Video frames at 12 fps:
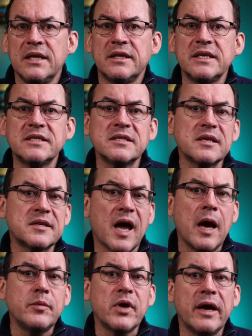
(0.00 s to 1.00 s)
This is the
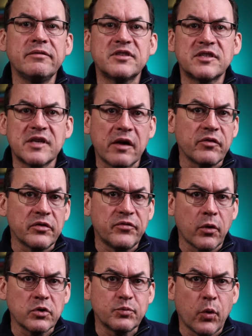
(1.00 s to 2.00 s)
time to have several
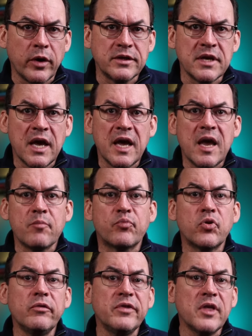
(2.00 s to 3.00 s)
focus points,
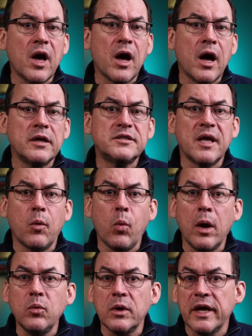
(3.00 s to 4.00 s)
improving the odds that
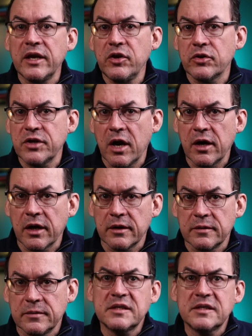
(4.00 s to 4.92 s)
one will hit your target.